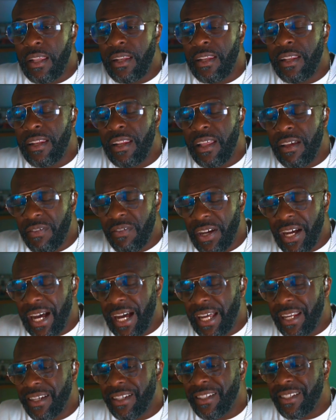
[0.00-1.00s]
and they never
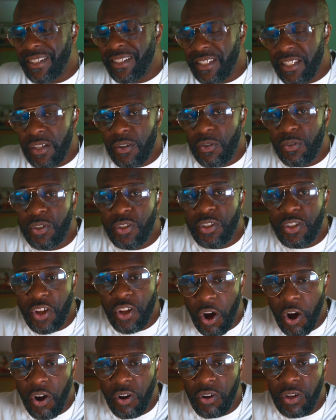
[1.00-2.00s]
had a single
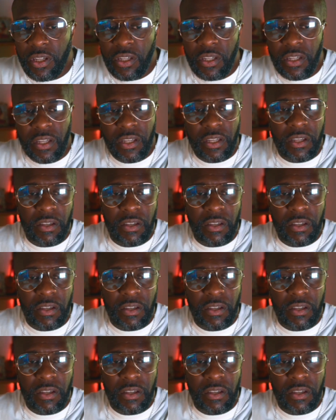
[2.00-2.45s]
song